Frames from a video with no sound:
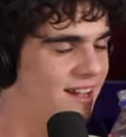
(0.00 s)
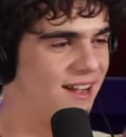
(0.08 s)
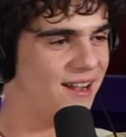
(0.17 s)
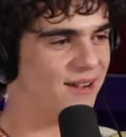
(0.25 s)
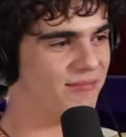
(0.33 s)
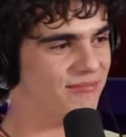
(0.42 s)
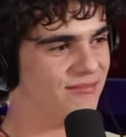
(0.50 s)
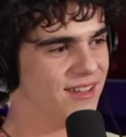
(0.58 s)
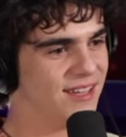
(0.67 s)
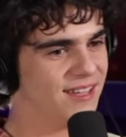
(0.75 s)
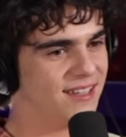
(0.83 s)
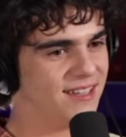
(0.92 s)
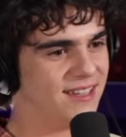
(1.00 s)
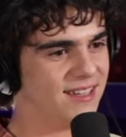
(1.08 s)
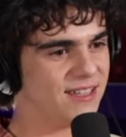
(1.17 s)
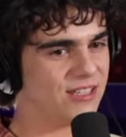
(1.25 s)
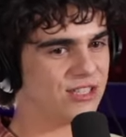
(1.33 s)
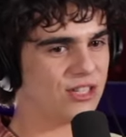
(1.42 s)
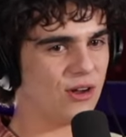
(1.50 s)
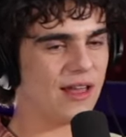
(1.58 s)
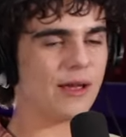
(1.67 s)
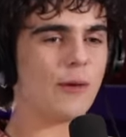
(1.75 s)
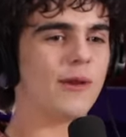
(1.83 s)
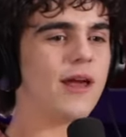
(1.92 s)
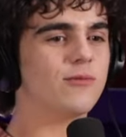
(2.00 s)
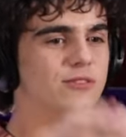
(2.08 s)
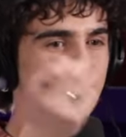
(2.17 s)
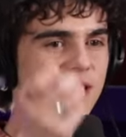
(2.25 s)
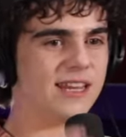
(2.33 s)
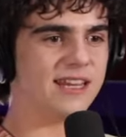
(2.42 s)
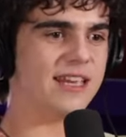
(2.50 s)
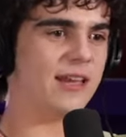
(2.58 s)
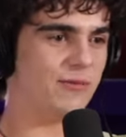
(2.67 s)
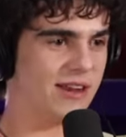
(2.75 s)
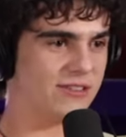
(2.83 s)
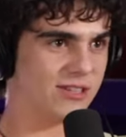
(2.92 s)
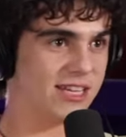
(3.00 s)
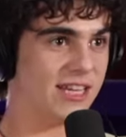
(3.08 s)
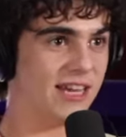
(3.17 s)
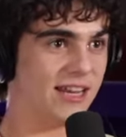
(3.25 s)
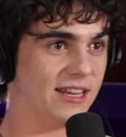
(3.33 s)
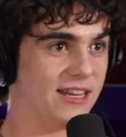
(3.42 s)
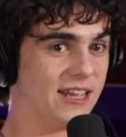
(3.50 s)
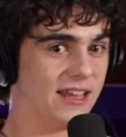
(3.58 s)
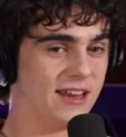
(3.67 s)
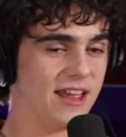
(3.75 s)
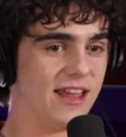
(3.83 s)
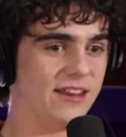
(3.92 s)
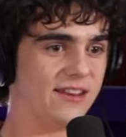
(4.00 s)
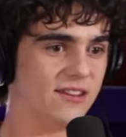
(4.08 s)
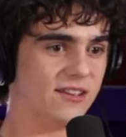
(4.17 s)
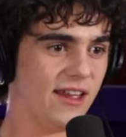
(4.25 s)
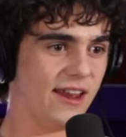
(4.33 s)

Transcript: Um so like when I was when I did it when I was a kid I did it and